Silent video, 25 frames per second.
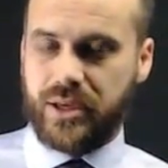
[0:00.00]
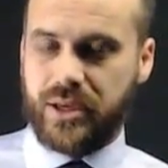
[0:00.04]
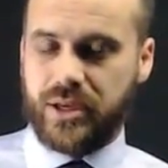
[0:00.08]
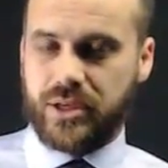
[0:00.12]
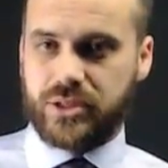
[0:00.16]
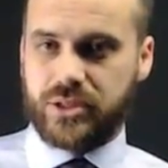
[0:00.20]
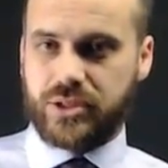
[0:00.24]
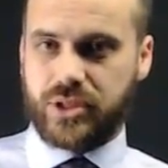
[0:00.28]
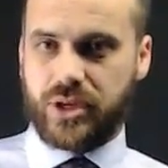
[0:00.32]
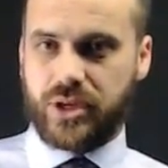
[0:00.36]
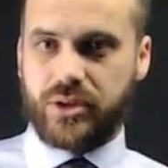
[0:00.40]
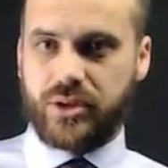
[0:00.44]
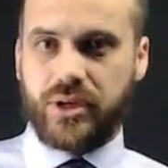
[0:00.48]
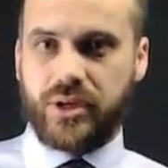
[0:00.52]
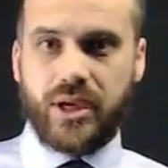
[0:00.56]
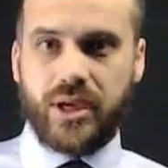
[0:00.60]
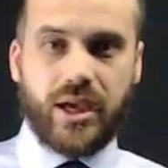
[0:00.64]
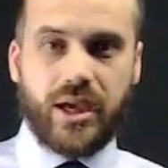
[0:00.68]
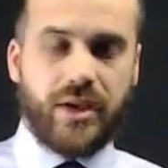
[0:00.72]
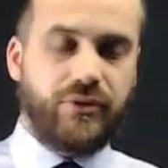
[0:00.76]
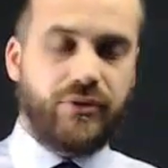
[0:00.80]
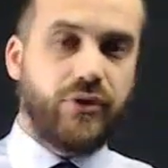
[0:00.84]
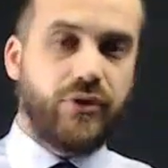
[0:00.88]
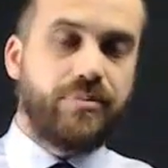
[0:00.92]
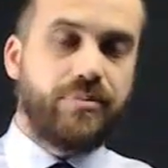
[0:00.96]
So,
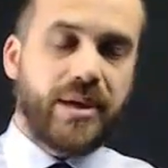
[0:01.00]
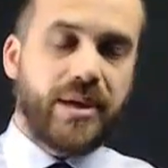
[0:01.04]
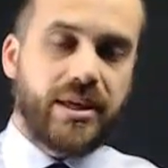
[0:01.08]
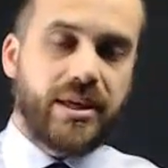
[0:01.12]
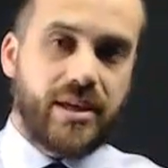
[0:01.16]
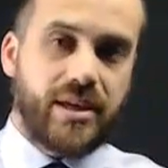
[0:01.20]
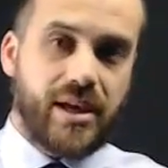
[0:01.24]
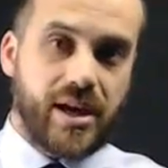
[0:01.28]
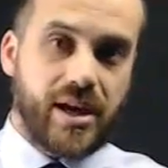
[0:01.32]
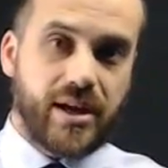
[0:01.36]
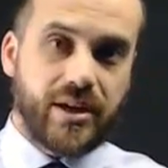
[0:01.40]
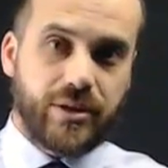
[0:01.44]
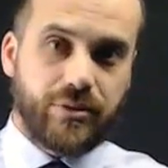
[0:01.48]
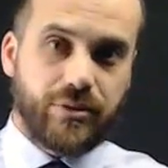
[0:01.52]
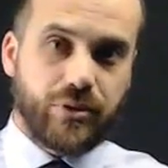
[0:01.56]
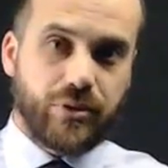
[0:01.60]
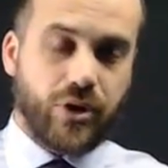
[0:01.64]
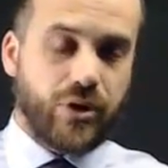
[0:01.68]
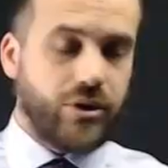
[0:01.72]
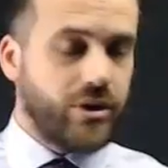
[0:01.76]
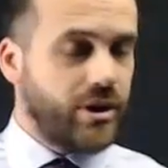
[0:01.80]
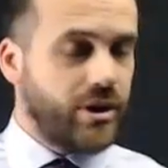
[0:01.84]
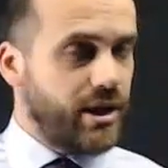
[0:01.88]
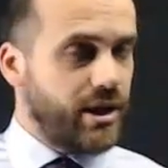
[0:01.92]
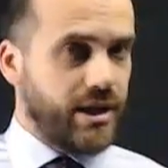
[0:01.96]
if you've been counting
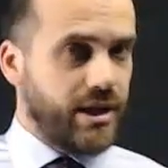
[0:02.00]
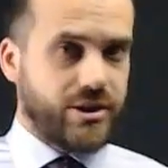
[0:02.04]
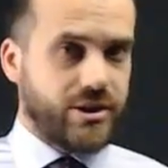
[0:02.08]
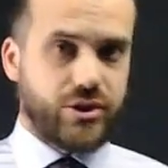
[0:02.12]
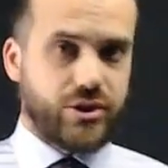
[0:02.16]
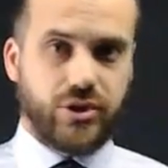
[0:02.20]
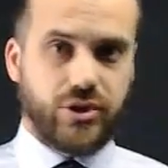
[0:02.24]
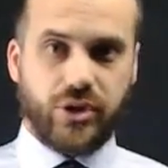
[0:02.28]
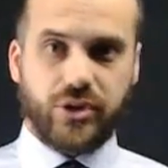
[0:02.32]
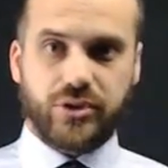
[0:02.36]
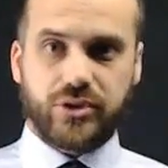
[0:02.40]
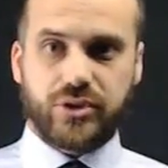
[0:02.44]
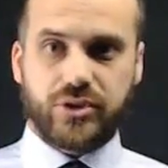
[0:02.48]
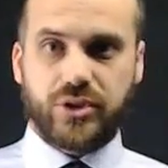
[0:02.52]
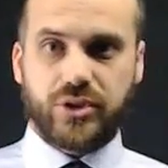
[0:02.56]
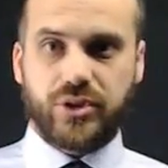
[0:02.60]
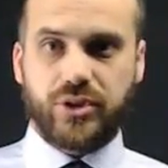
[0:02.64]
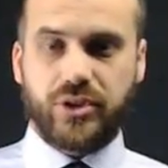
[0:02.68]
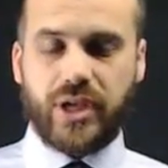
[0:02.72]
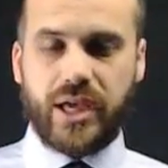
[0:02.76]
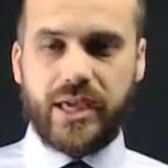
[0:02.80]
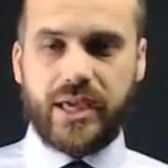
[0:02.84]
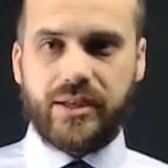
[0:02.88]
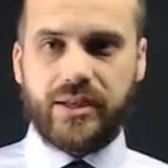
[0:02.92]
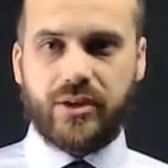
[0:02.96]
wrong, it's not too
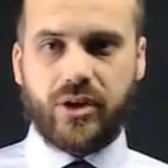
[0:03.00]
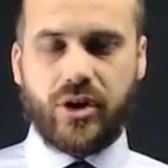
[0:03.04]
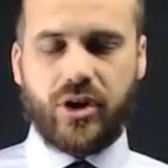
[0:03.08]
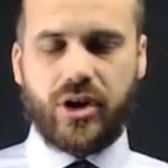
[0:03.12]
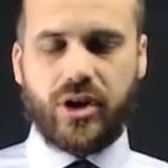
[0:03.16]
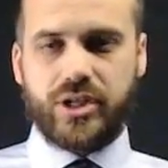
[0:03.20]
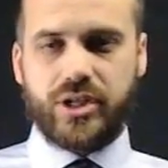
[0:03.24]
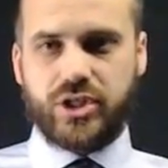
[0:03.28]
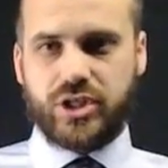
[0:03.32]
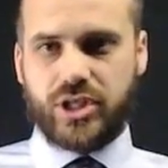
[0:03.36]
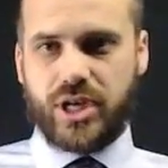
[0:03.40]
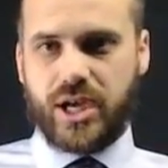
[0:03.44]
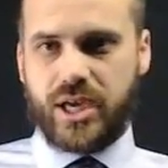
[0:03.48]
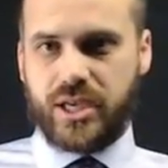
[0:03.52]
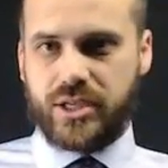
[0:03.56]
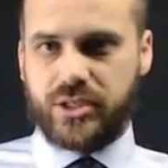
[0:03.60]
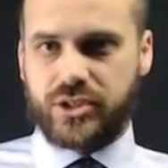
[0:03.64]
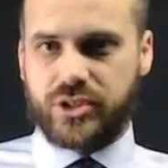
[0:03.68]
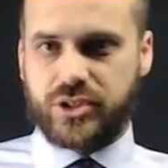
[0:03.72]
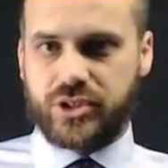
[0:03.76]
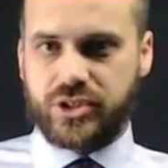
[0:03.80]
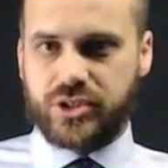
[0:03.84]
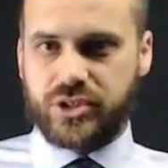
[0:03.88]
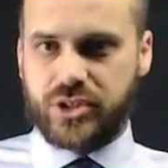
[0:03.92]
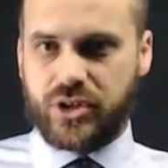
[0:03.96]
late. I
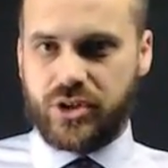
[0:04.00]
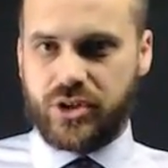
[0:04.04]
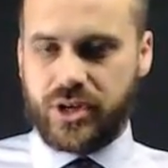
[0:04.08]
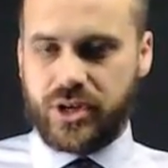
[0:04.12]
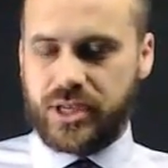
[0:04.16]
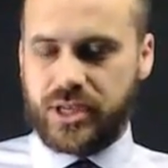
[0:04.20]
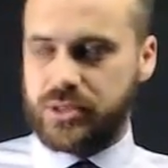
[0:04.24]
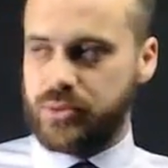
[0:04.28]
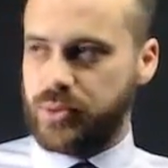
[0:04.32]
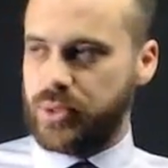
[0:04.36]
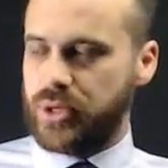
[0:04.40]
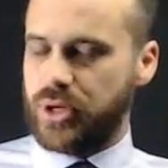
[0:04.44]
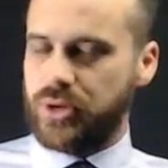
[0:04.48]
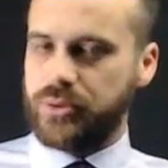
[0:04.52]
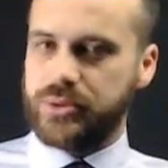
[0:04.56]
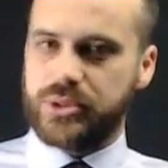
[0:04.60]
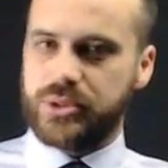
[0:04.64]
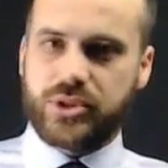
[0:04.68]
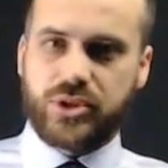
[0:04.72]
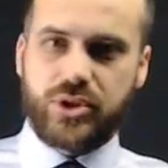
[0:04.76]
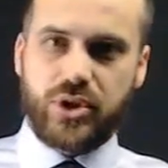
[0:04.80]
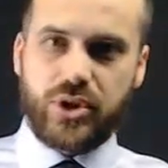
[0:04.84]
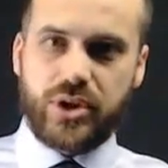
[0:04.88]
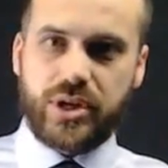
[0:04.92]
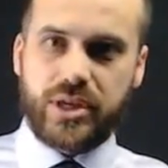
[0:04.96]
changed sides when I was
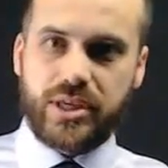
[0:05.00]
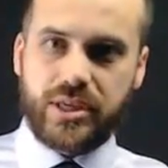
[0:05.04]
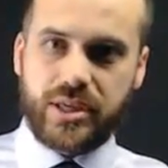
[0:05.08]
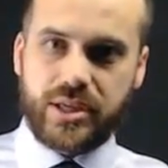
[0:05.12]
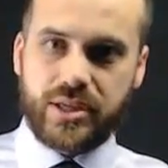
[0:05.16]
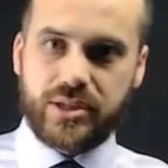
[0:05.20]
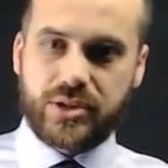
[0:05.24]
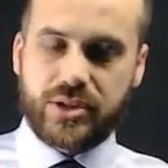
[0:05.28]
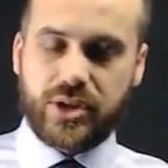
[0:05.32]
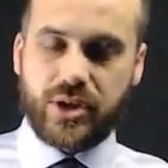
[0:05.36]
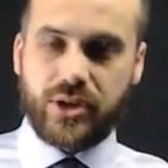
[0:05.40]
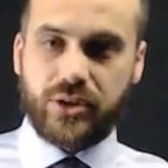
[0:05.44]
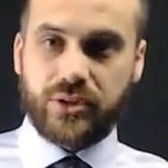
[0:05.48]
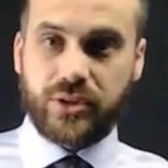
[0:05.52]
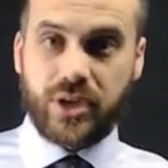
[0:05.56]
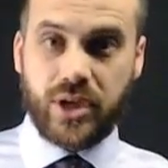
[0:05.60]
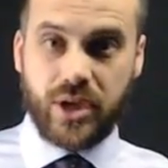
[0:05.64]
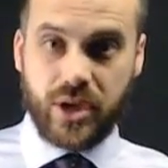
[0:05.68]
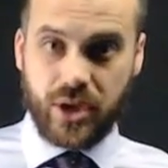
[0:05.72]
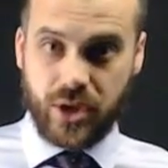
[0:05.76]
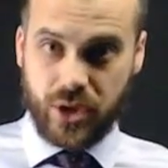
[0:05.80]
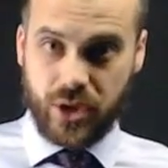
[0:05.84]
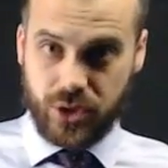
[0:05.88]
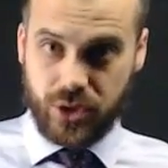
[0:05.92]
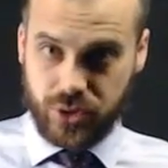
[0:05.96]
30 years old.
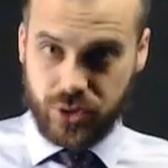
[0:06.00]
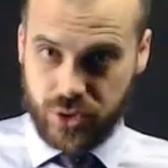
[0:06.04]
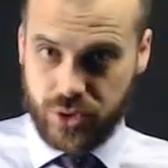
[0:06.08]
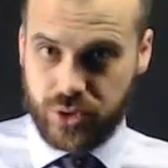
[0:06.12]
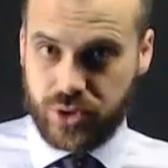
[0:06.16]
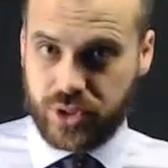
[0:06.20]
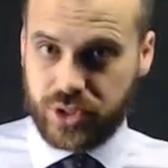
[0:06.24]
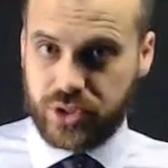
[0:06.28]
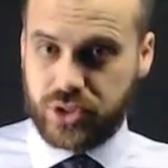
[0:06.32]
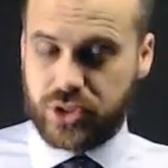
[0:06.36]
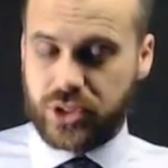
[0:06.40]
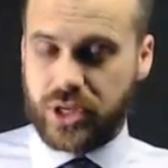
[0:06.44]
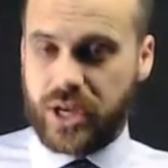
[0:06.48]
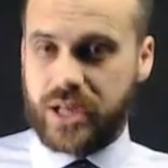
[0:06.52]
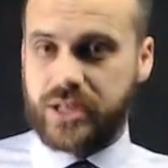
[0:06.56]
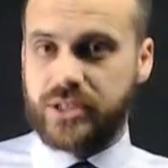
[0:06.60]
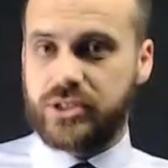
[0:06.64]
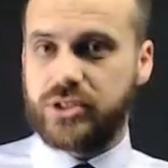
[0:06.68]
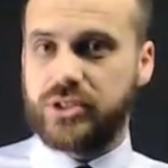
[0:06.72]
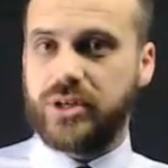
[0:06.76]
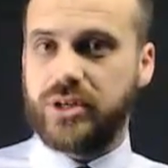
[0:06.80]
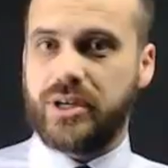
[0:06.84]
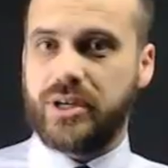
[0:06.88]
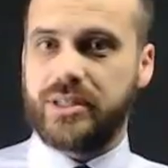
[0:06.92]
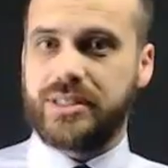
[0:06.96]
You can change
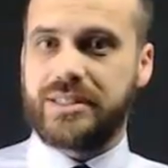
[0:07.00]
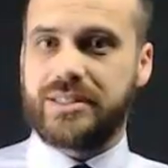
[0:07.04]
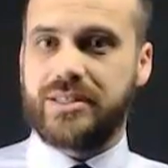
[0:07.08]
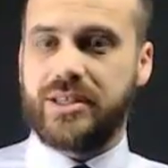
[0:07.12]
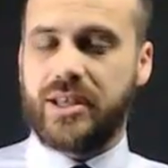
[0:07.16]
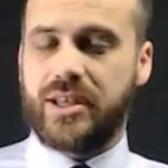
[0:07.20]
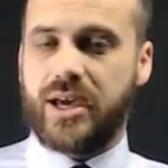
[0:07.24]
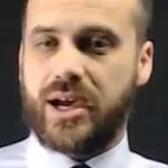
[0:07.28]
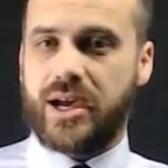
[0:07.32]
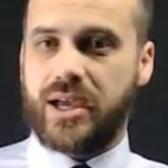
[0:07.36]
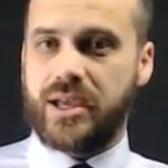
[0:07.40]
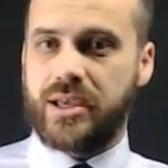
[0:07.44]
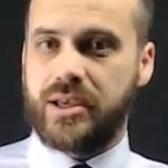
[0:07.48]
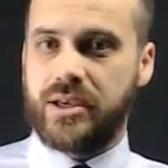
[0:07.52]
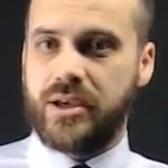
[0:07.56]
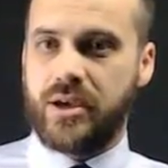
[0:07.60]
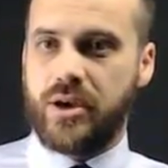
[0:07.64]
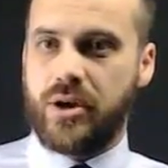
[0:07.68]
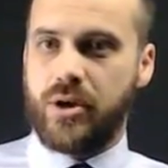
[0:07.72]
sides today.